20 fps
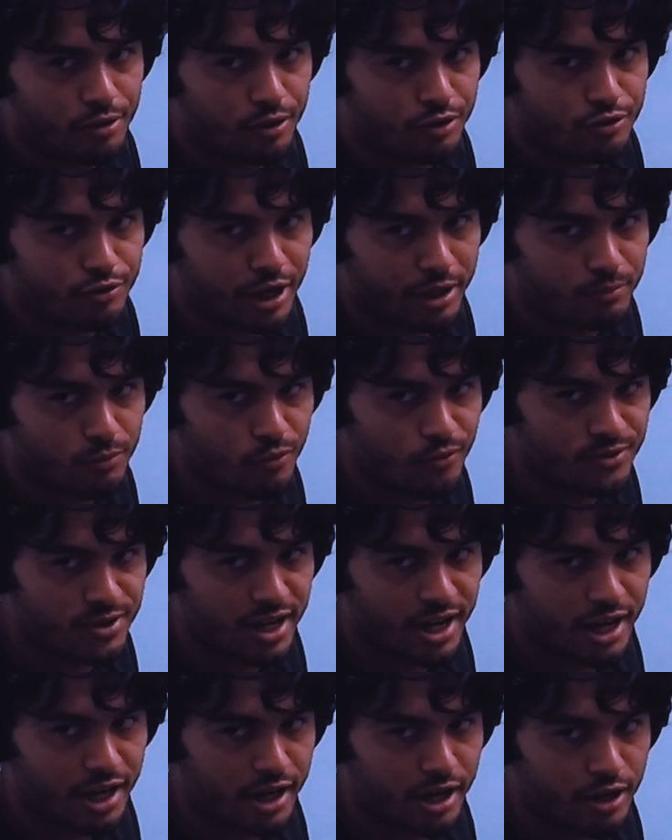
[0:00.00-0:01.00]
direct movies
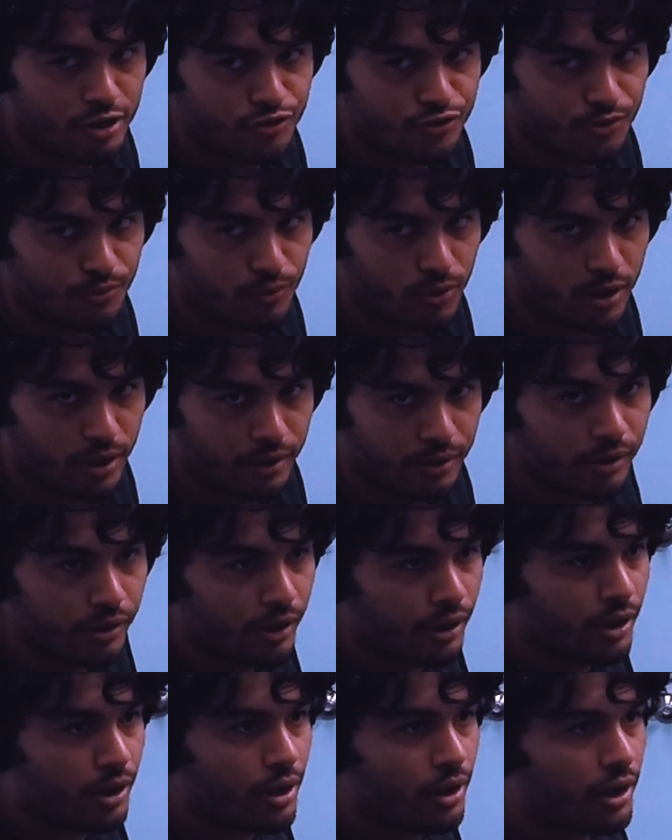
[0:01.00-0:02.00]
at any age you want.
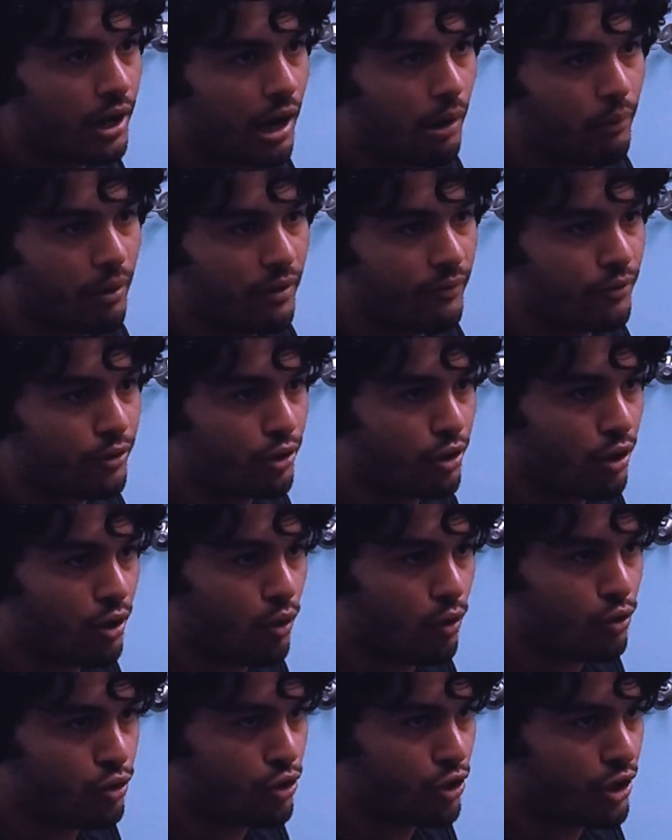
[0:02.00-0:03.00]
However,
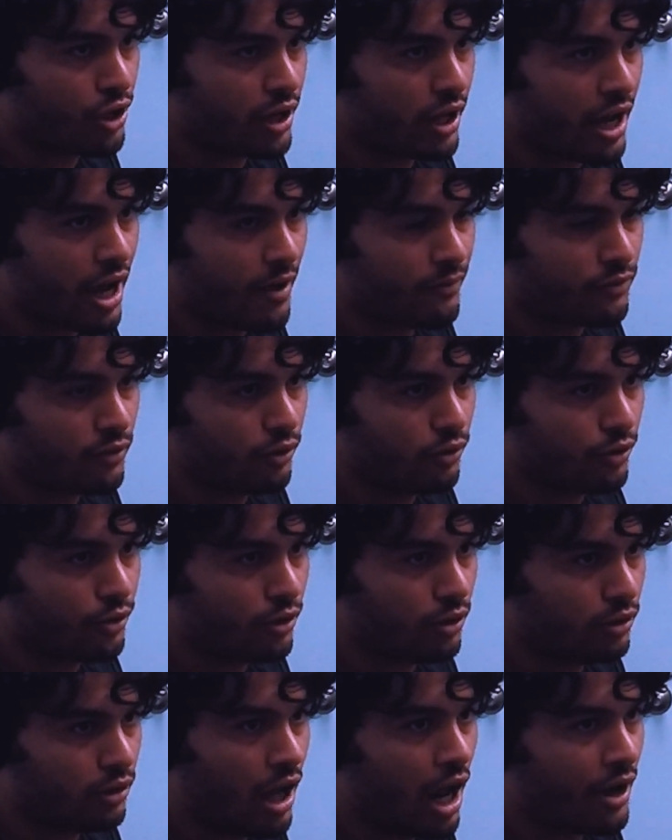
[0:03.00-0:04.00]
you're gonna have to learn
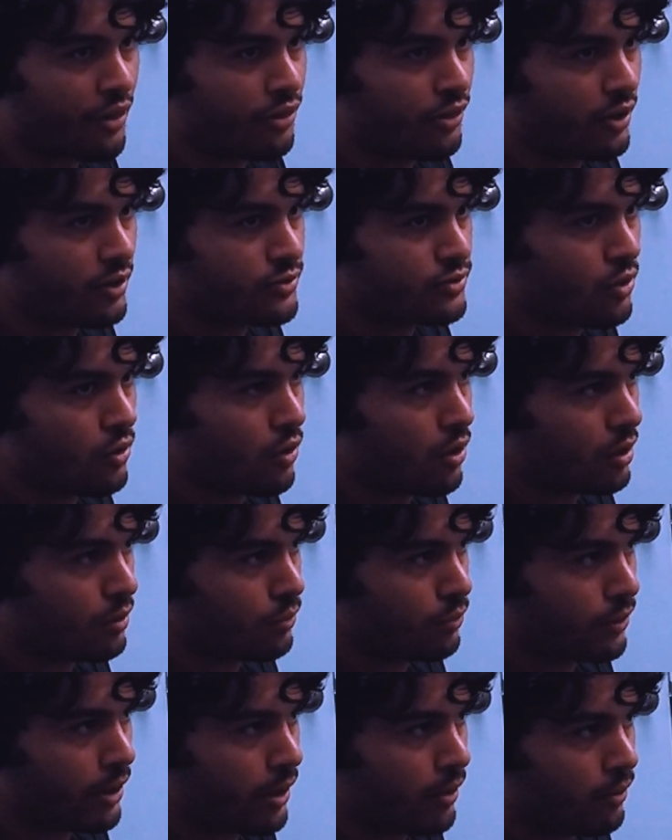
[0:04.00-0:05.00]
a lot of things the hard
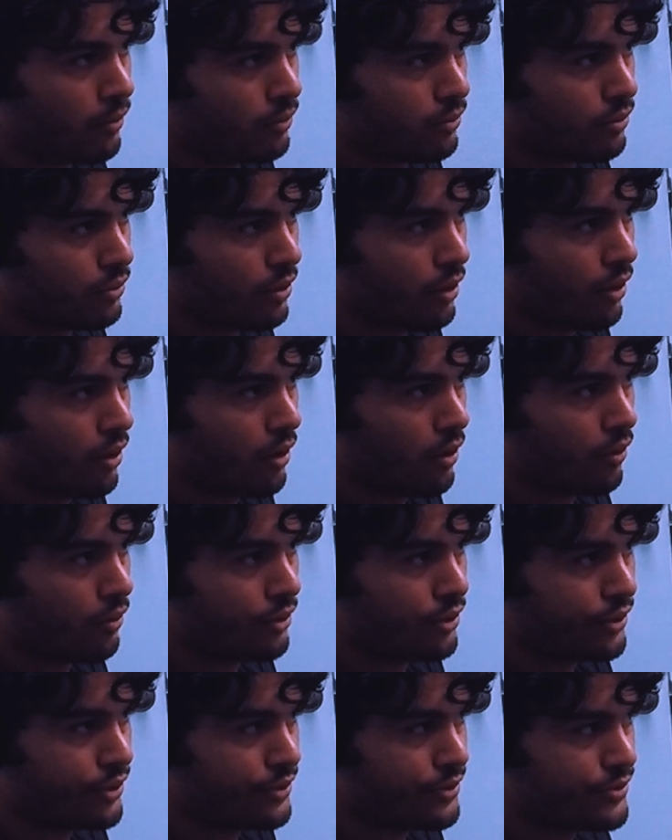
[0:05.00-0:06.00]
route.
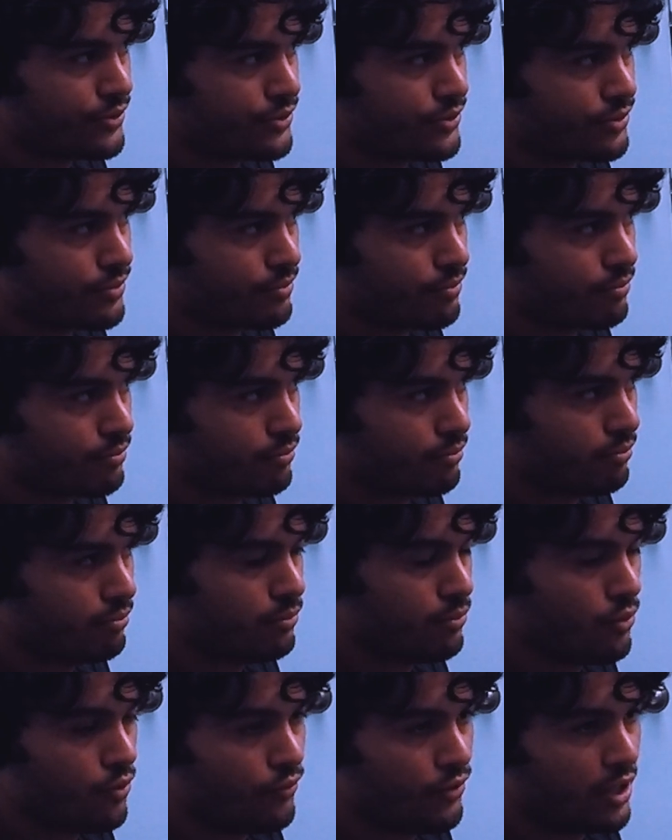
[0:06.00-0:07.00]
Because
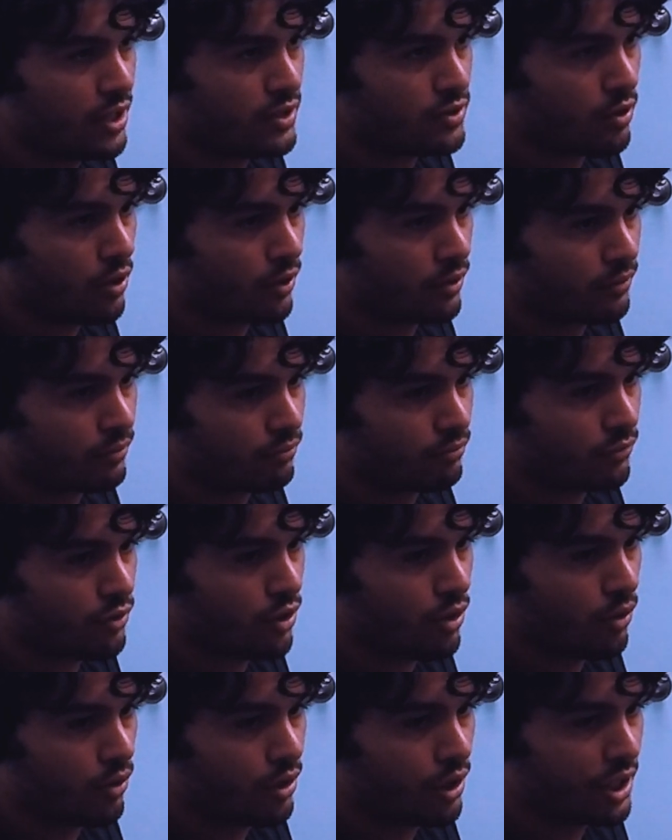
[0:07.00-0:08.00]
movies aren't
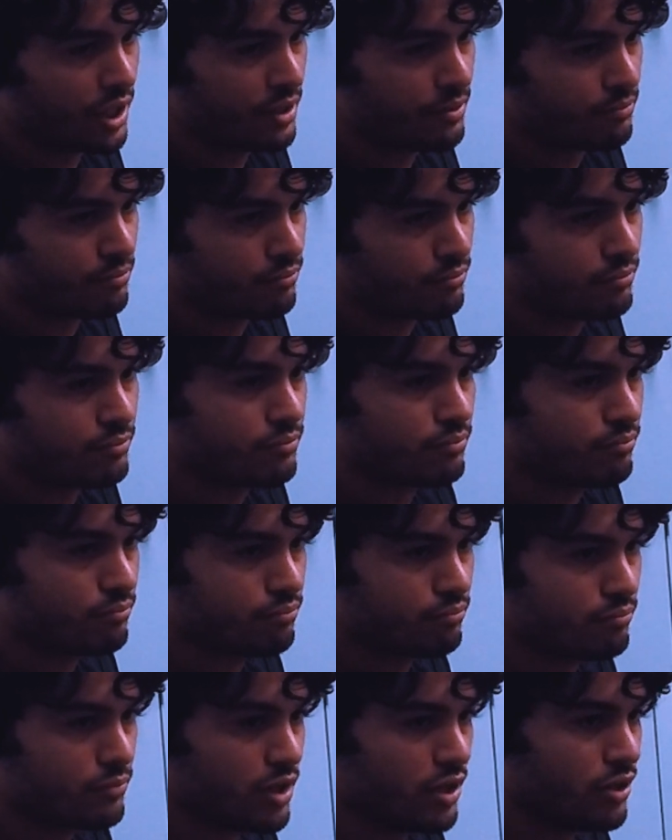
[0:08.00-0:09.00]
gonna.
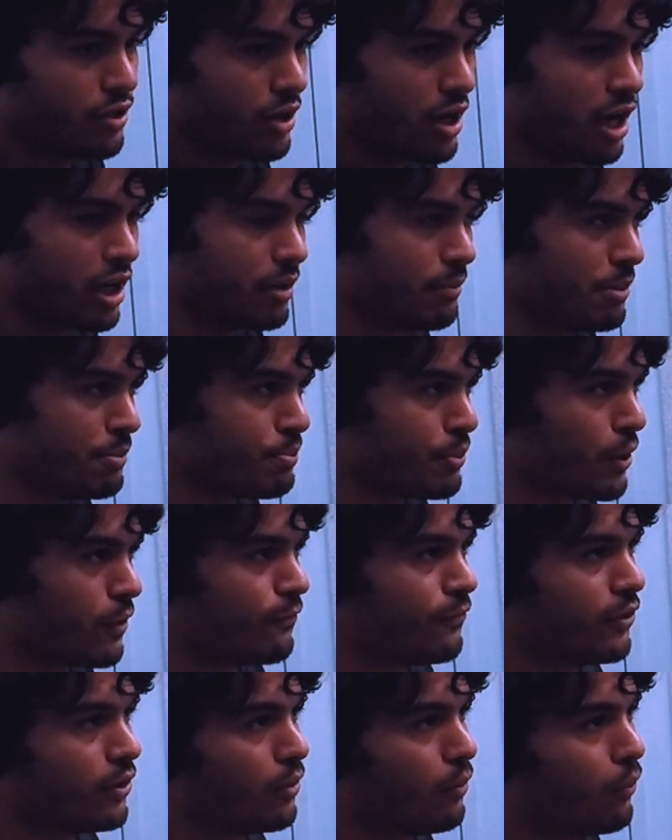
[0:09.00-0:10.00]
You're not gonna be
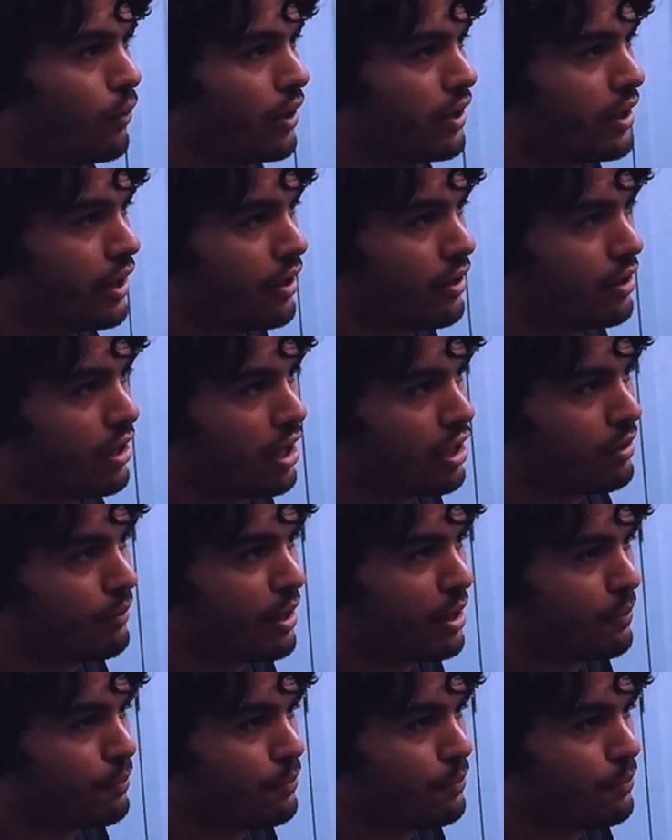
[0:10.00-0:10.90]
perfect in one day. You're not gonna make a